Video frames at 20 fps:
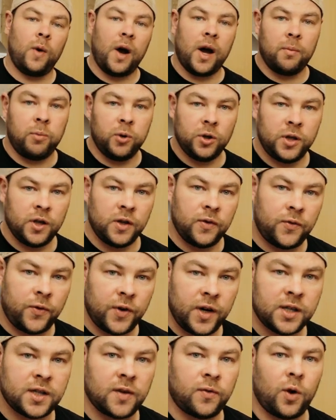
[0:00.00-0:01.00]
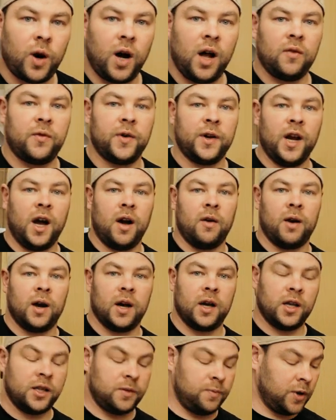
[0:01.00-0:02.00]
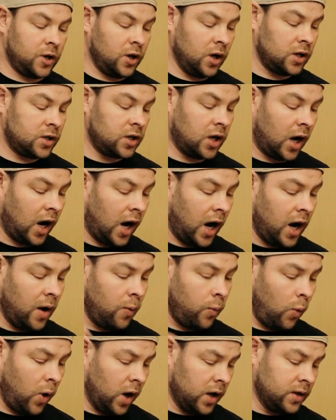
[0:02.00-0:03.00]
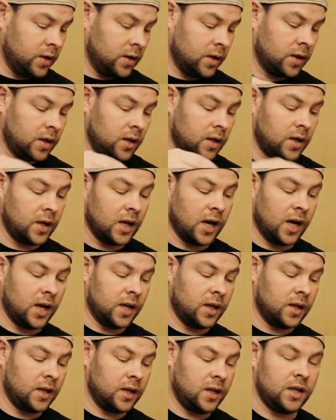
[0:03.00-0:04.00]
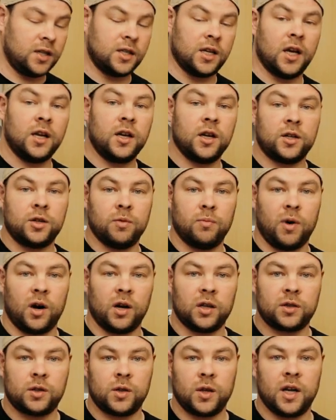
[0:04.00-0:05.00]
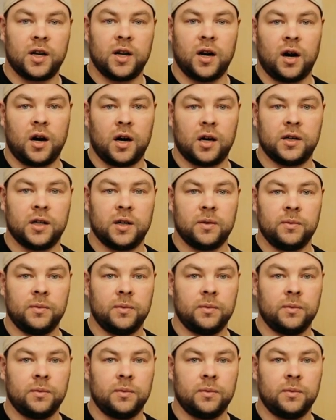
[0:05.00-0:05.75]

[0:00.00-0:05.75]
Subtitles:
why I put in the freezer for half an hour is because I want these energy bars to get harder.